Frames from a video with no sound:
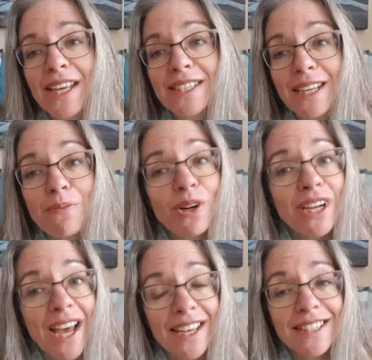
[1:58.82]
someone
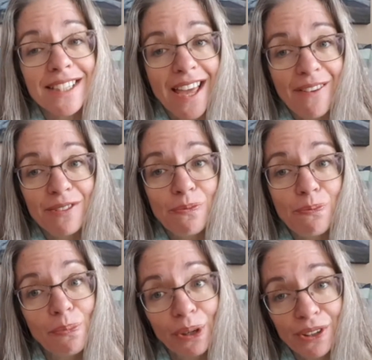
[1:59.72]
has left
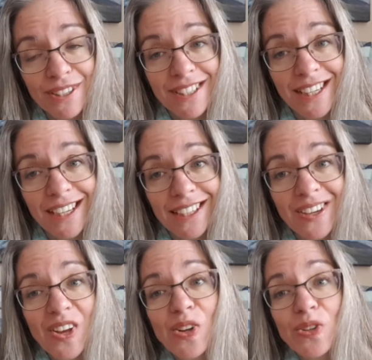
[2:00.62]
bird seed.
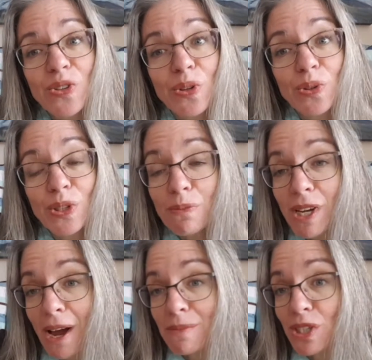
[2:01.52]
So
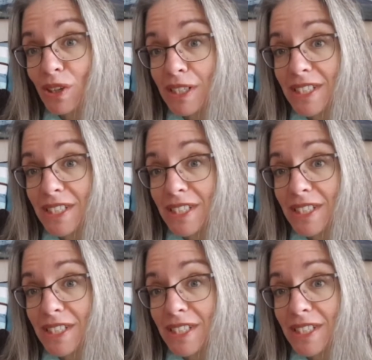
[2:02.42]
sometimes you can